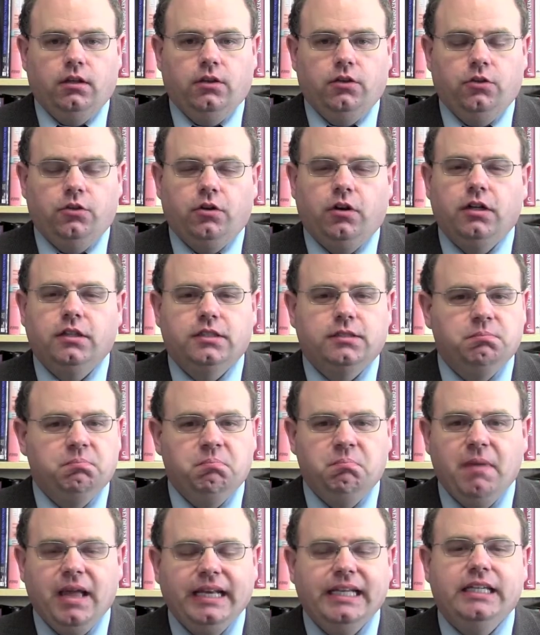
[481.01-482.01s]
There are
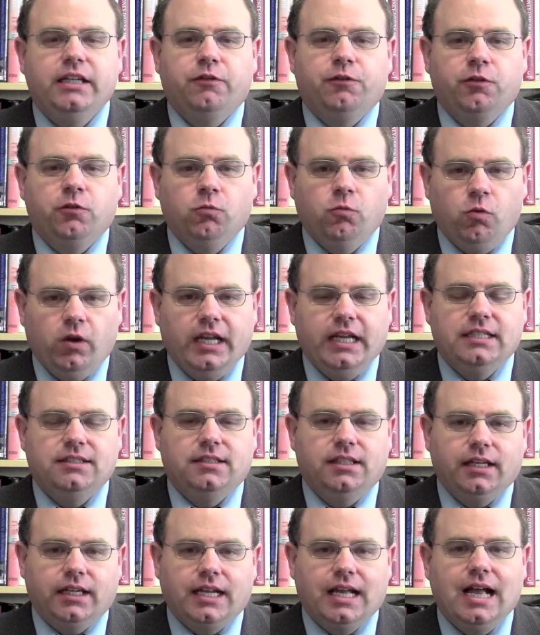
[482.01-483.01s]
many different ways
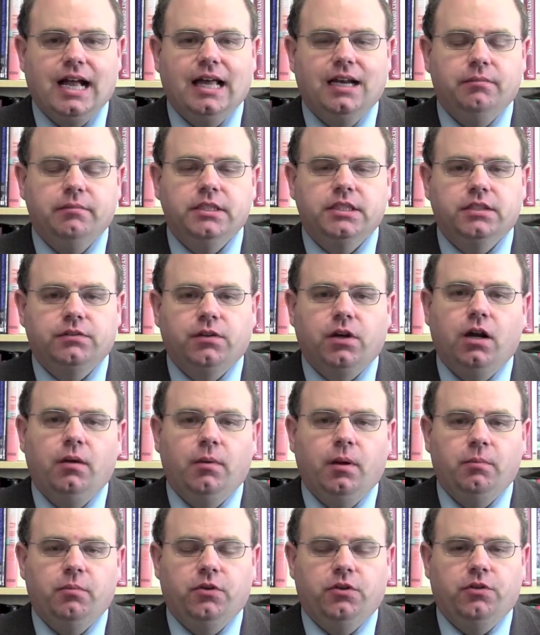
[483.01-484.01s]
that economists have come
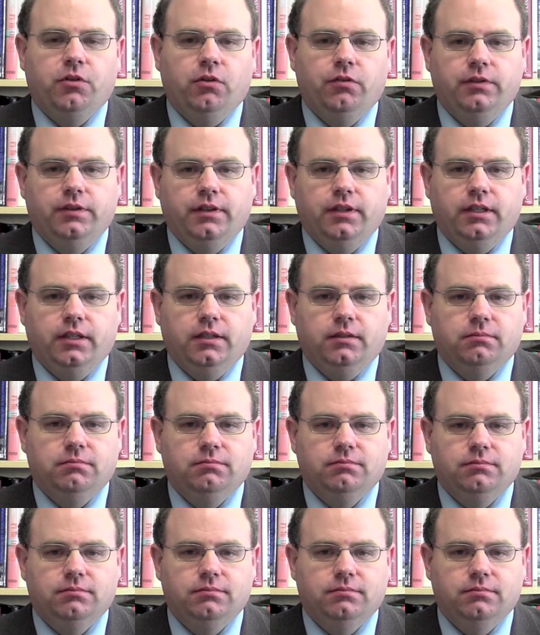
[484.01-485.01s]
up with over the
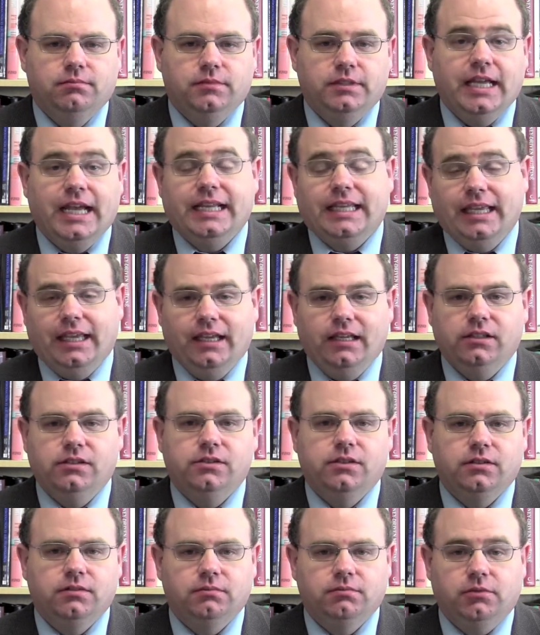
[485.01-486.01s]

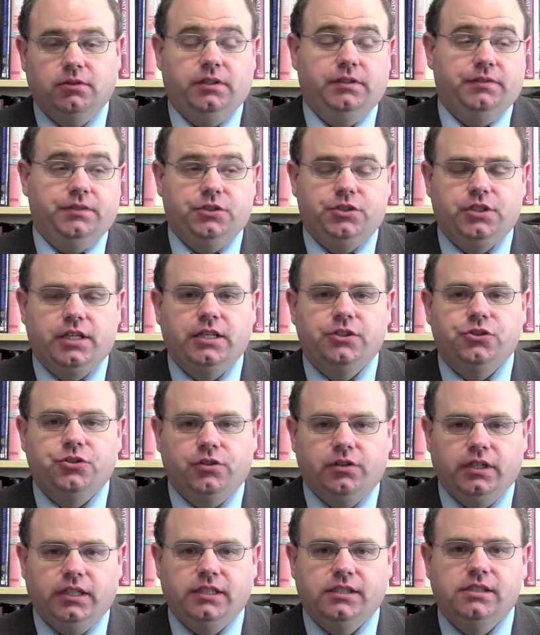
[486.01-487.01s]
decades or even
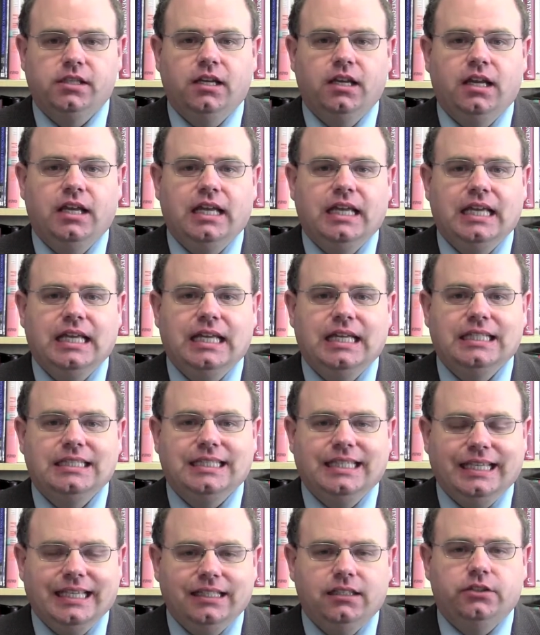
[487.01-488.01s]
centuries
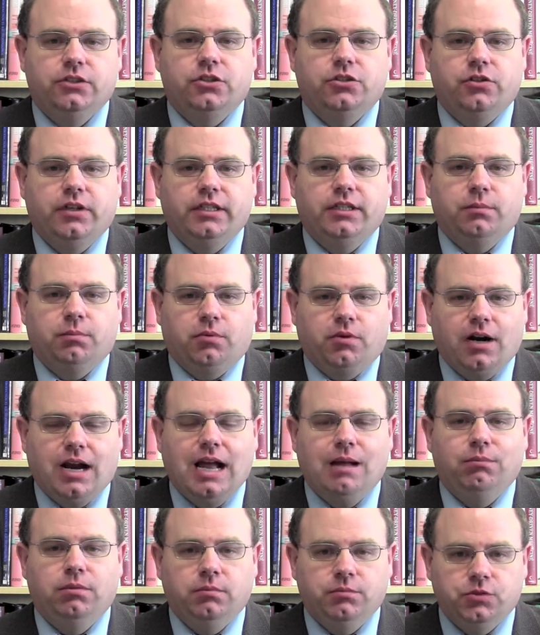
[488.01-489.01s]
to illustrate the
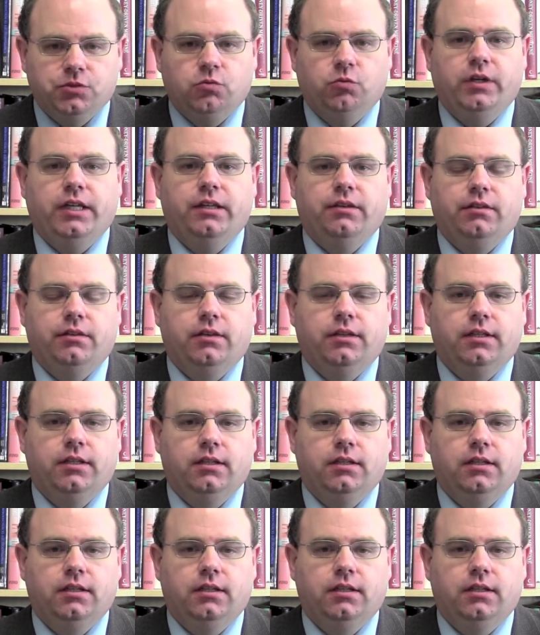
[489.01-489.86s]
problems with